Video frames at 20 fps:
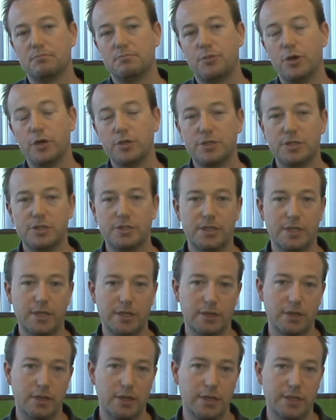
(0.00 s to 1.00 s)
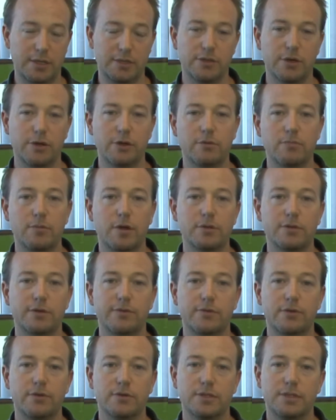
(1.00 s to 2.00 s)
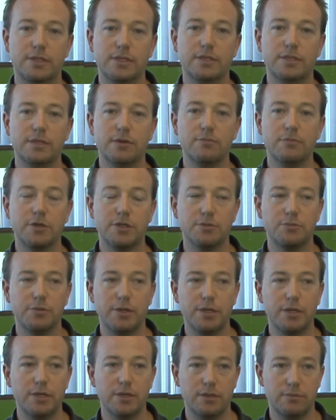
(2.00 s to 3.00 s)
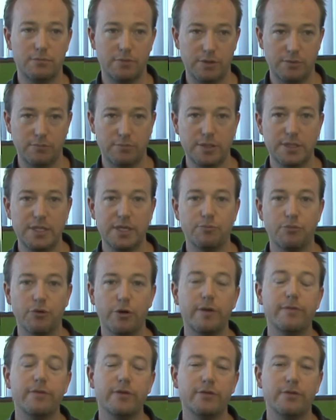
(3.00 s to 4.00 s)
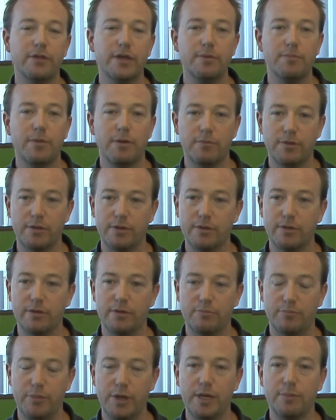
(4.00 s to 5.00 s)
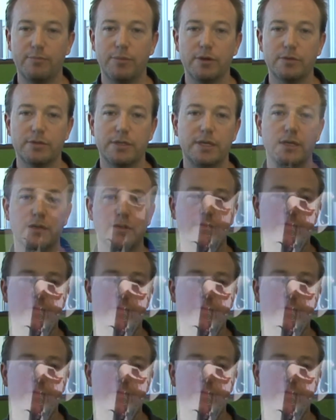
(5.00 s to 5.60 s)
purchasing an external multi-viewer system, which we did previously, but with it being built in the